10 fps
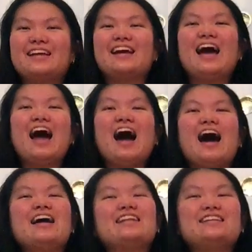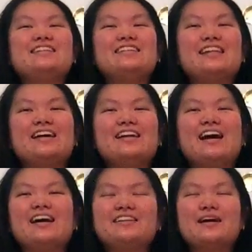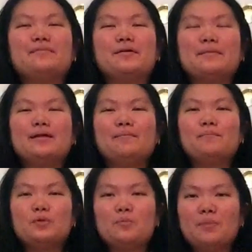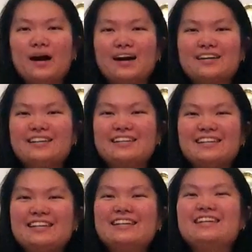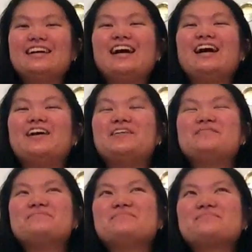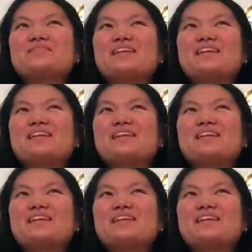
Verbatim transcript: Like I listened to that non-stop on my boombox, and